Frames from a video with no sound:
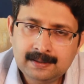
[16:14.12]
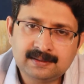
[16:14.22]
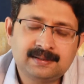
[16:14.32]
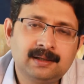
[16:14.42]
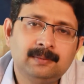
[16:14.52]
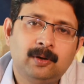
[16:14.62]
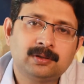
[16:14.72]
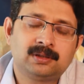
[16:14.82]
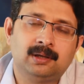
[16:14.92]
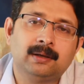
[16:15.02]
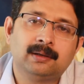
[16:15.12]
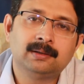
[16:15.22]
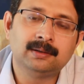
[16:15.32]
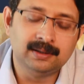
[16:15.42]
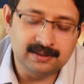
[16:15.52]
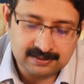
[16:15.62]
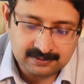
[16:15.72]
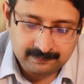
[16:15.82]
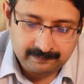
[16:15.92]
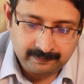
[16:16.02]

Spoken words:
The second postulate is